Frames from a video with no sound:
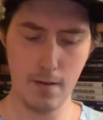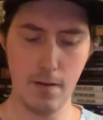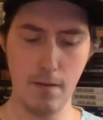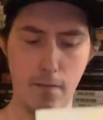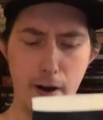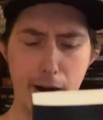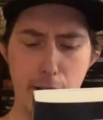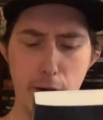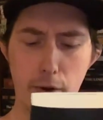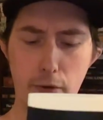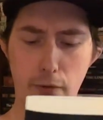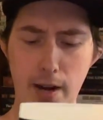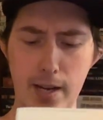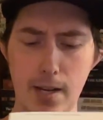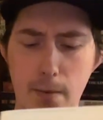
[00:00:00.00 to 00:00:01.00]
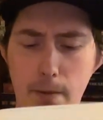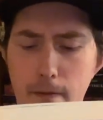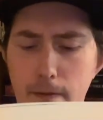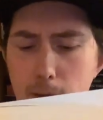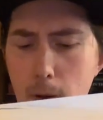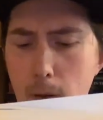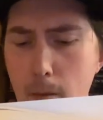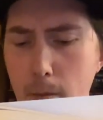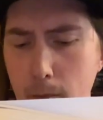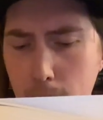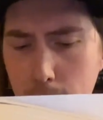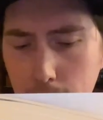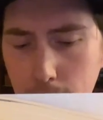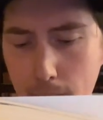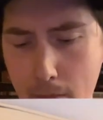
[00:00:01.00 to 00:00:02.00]
Franco directed the film,
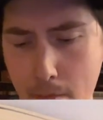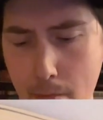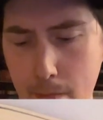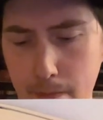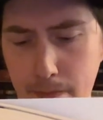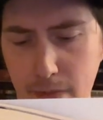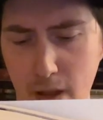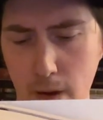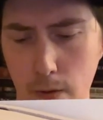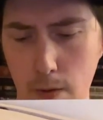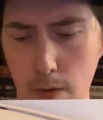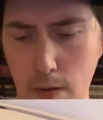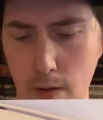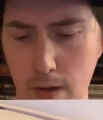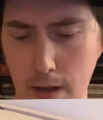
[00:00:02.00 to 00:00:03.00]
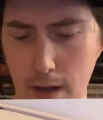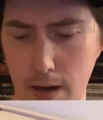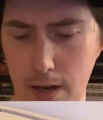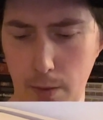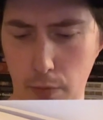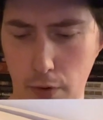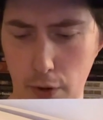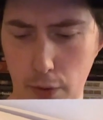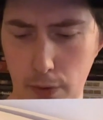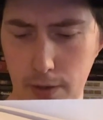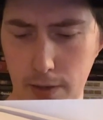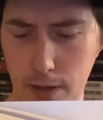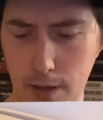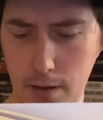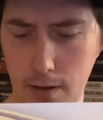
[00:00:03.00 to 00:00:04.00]
and he produced it,